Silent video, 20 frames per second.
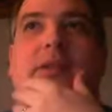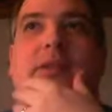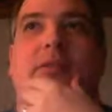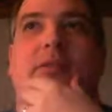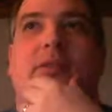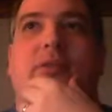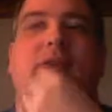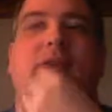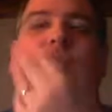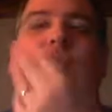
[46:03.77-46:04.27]

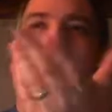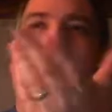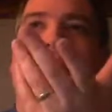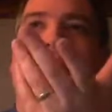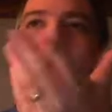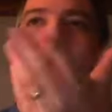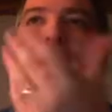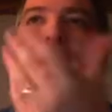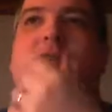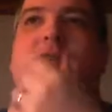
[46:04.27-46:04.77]
like
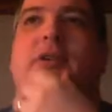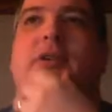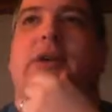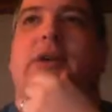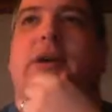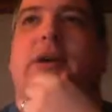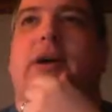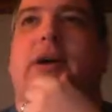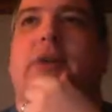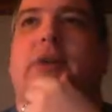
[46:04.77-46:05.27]
serializing in
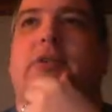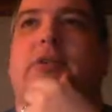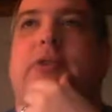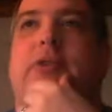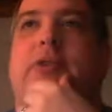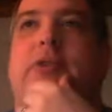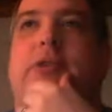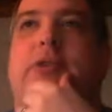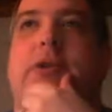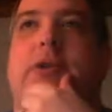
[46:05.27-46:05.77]
and out,
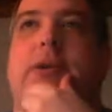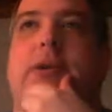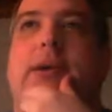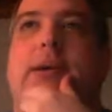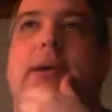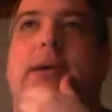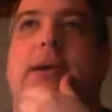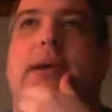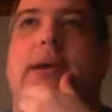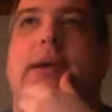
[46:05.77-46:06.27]
essentially.
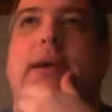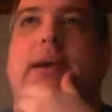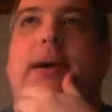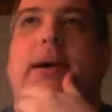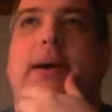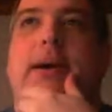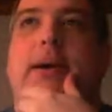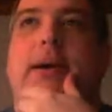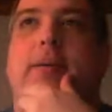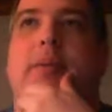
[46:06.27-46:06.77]

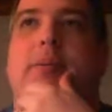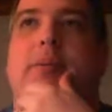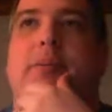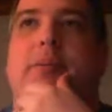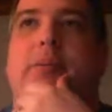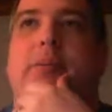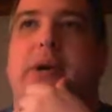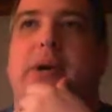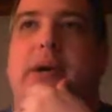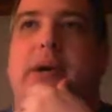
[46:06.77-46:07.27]

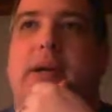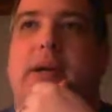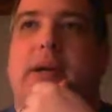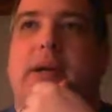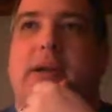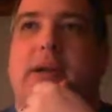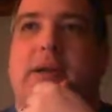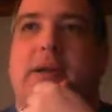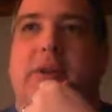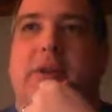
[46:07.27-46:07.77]
But
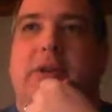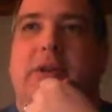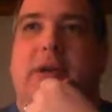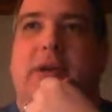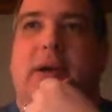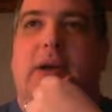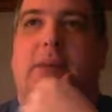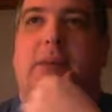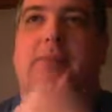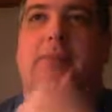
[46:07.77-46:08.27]
in the
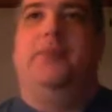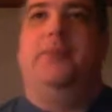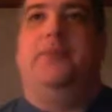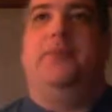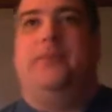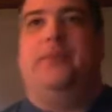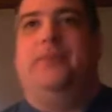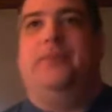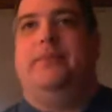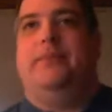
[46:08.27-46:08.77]
meantime,
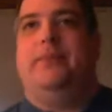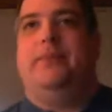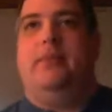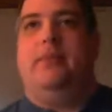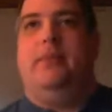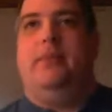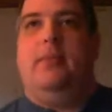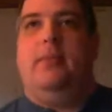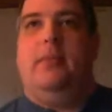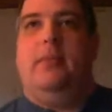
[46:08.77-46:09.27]

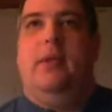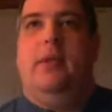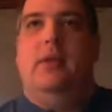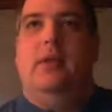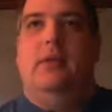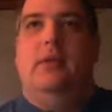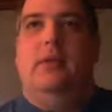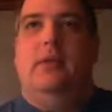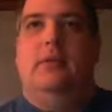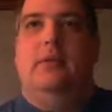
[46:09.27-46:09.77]

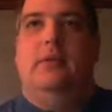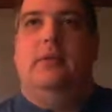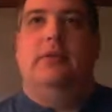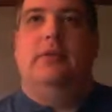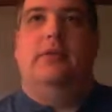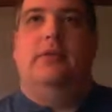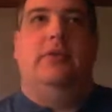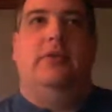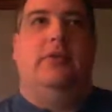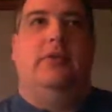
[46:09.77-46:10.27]
let's
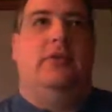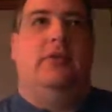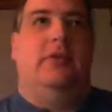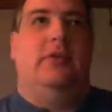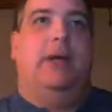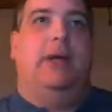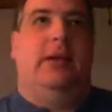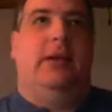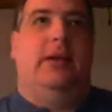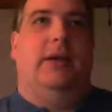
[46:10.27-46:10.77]
do
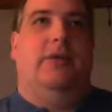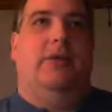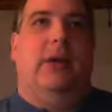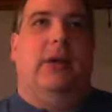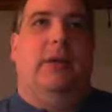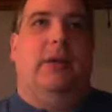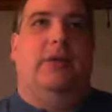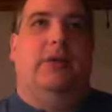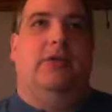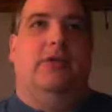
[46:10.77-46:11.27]
a chat
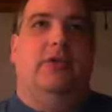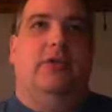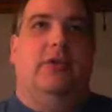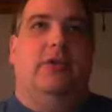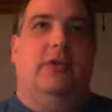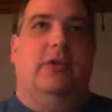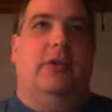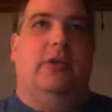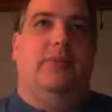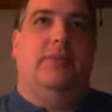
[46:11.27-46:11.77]
message here.